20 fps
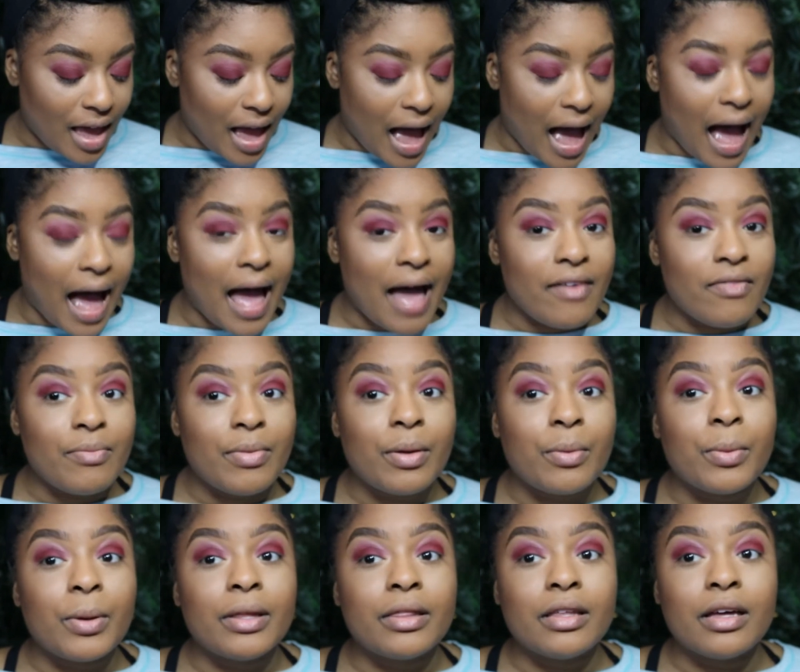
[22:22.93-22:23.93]
I had
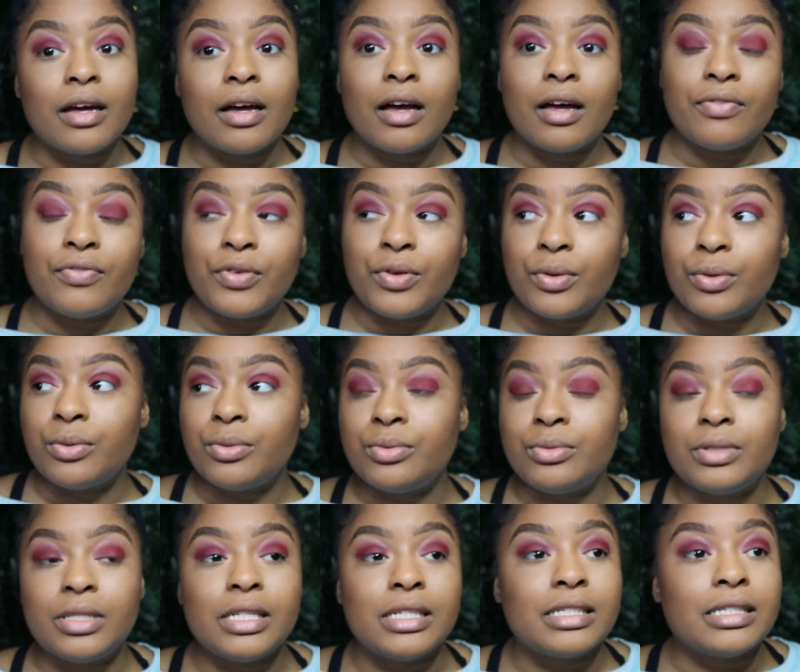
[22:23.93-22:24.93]
been with a few
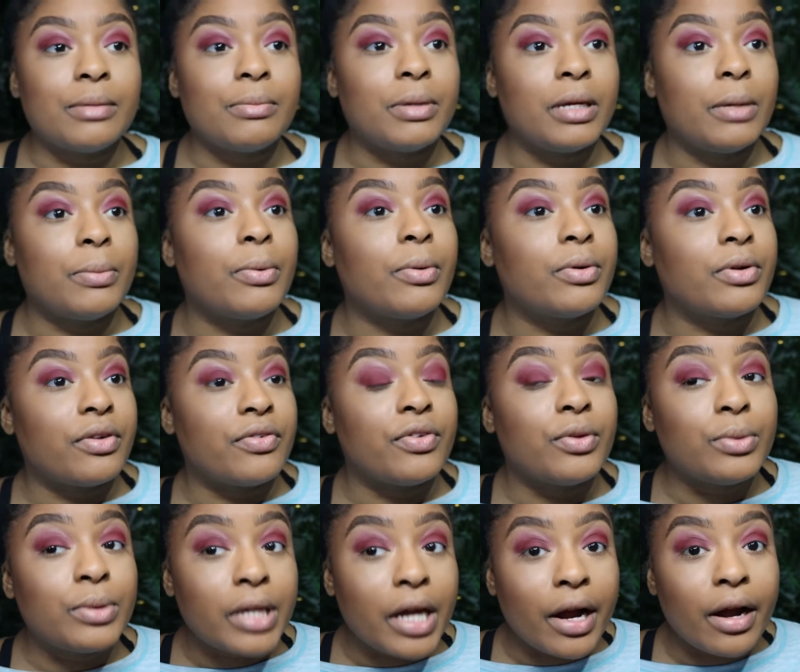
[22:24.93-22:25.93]
decent people and a
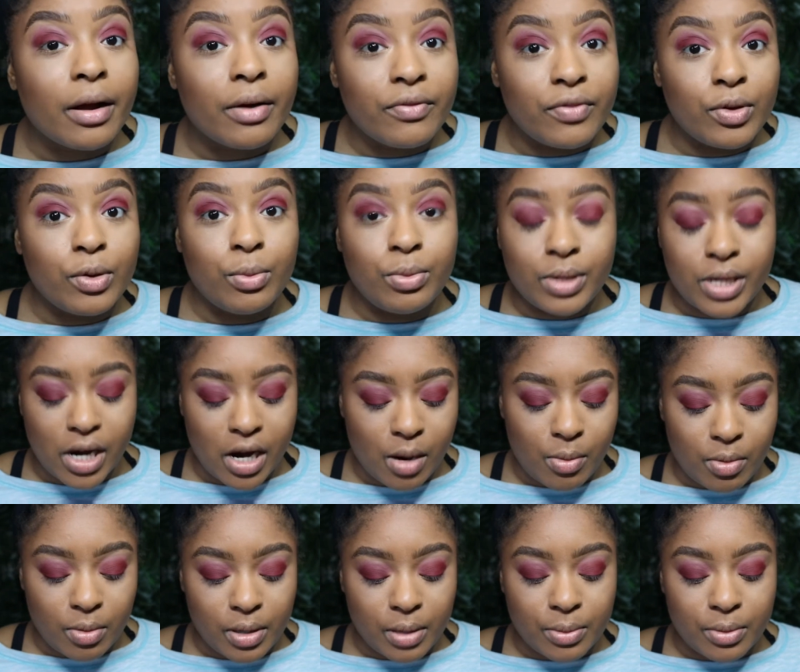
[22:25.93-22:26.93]
few ter few
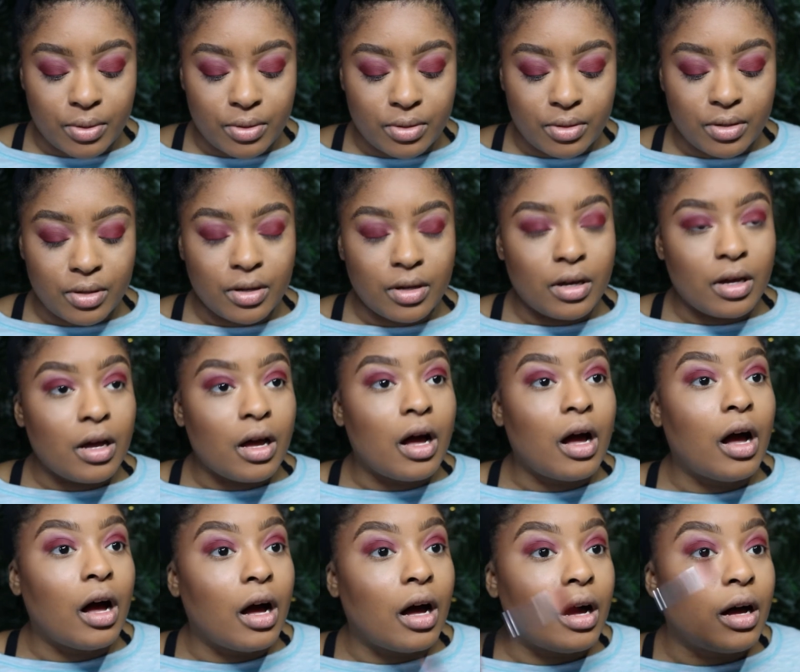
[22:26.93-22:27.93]
terrible people,
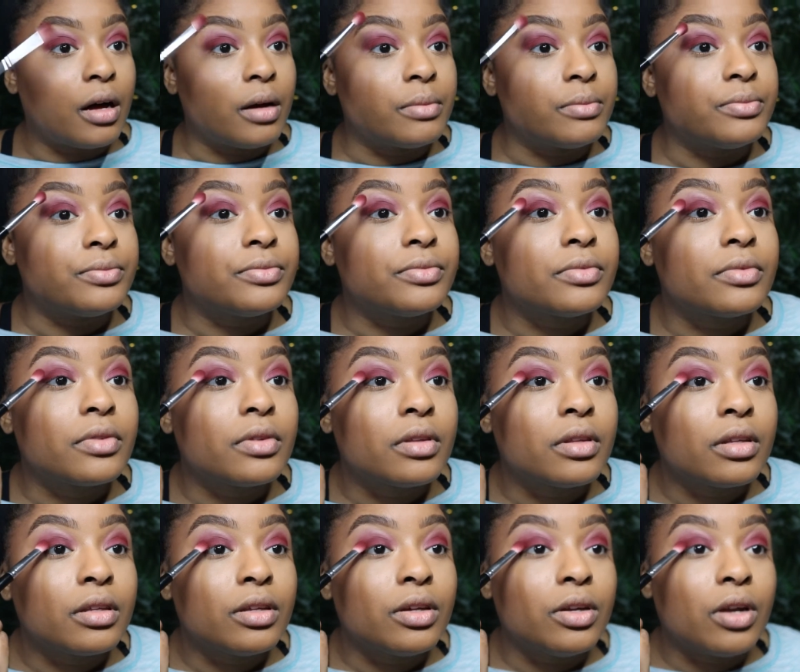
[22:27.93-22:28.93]
um,
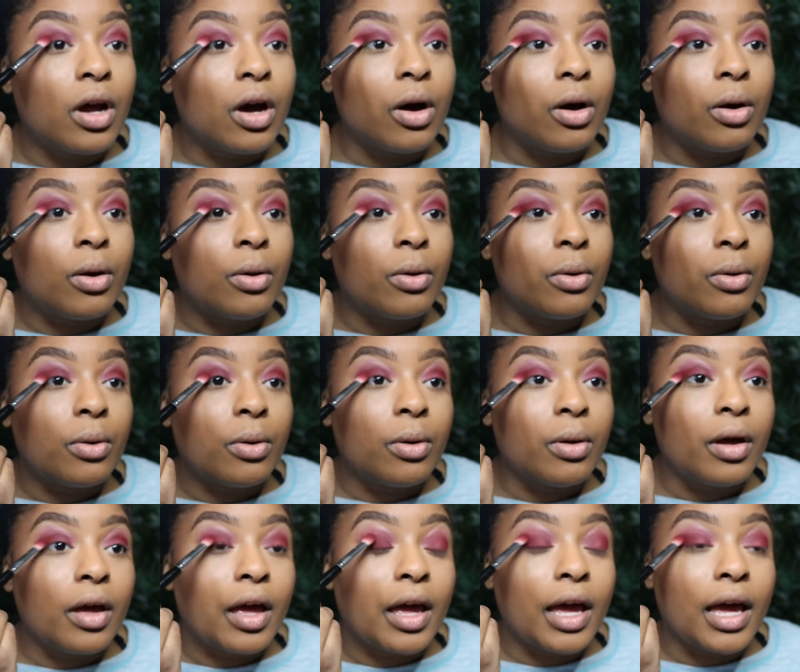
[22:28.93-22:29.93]
you know,
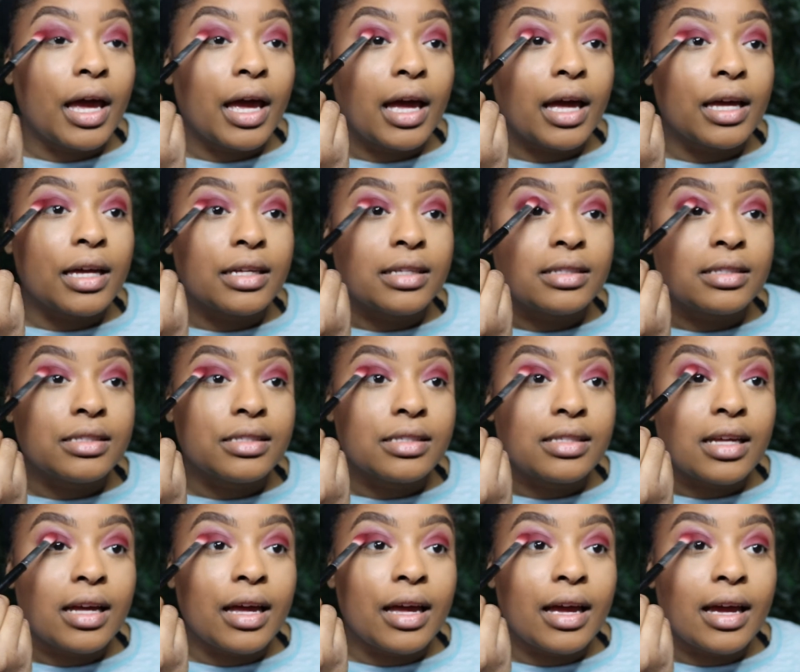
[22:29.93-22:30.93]
and
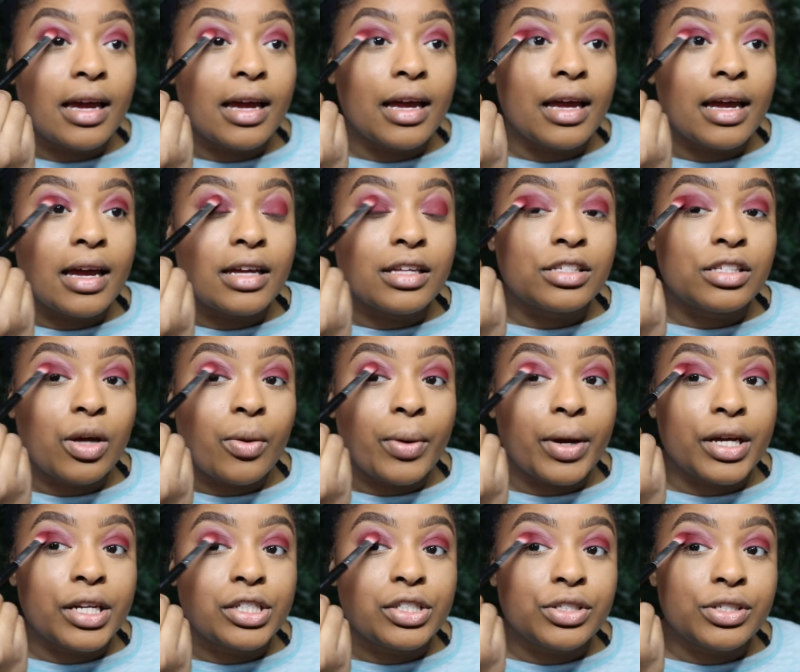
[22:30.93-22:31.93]
it's so
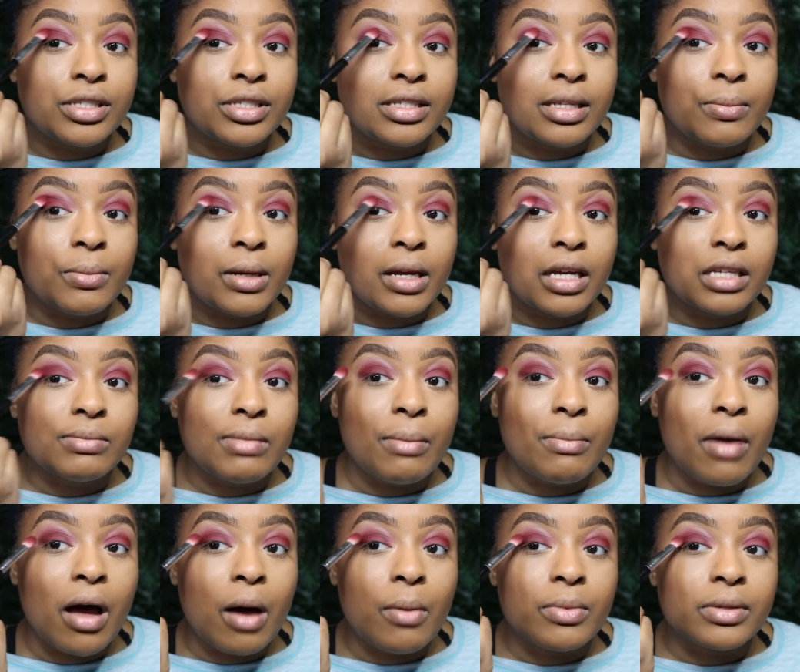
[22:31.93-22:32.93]
interesting because my
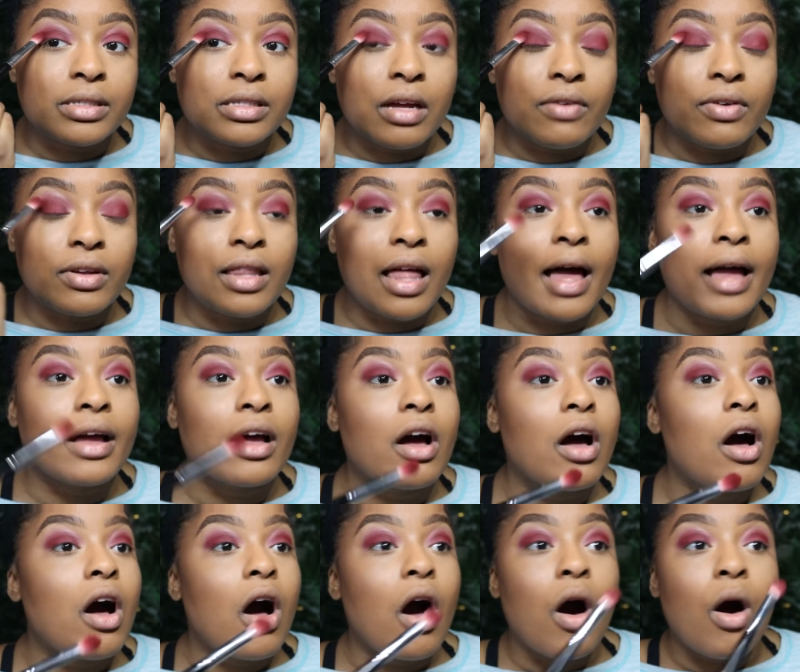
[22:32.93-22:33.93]
mom was never like,
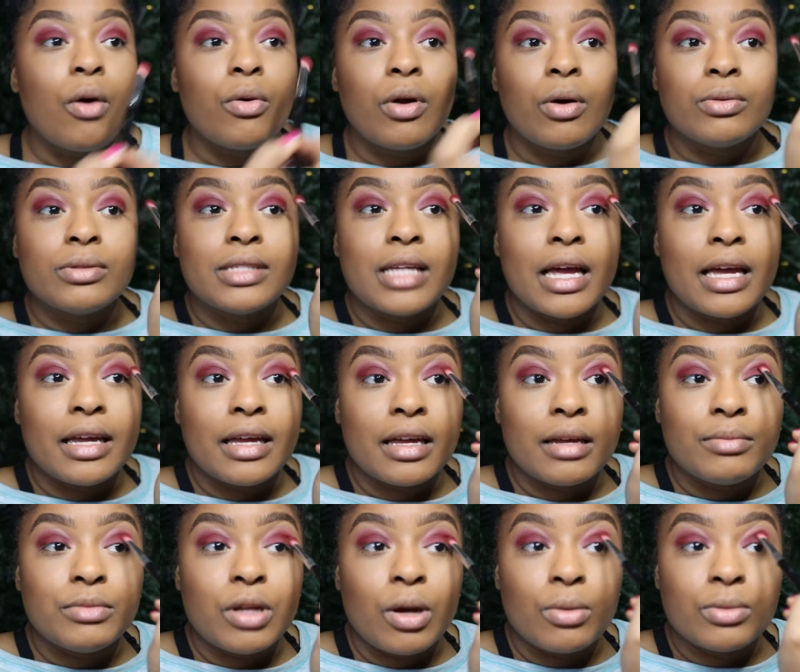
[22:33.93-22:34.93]
oh, don't date
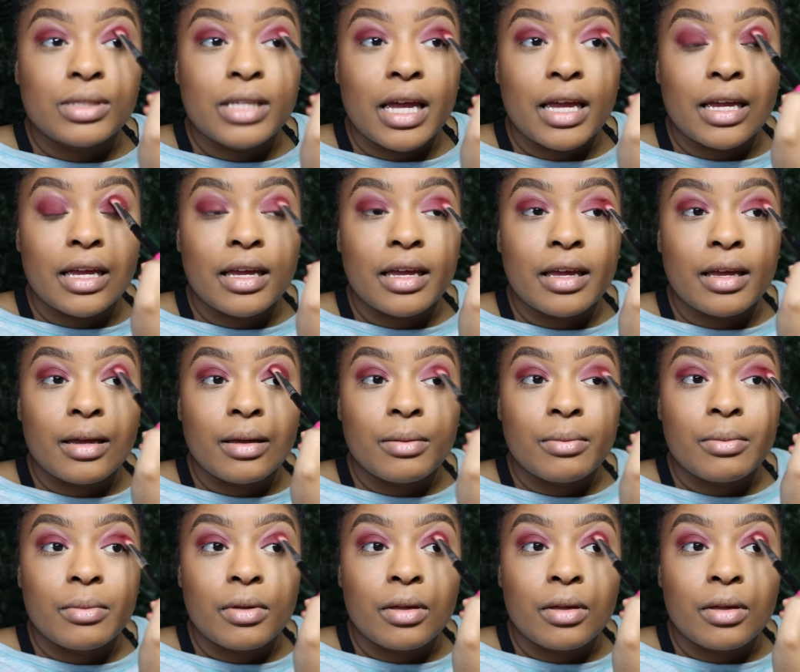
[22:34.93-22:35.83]
him, don't date him.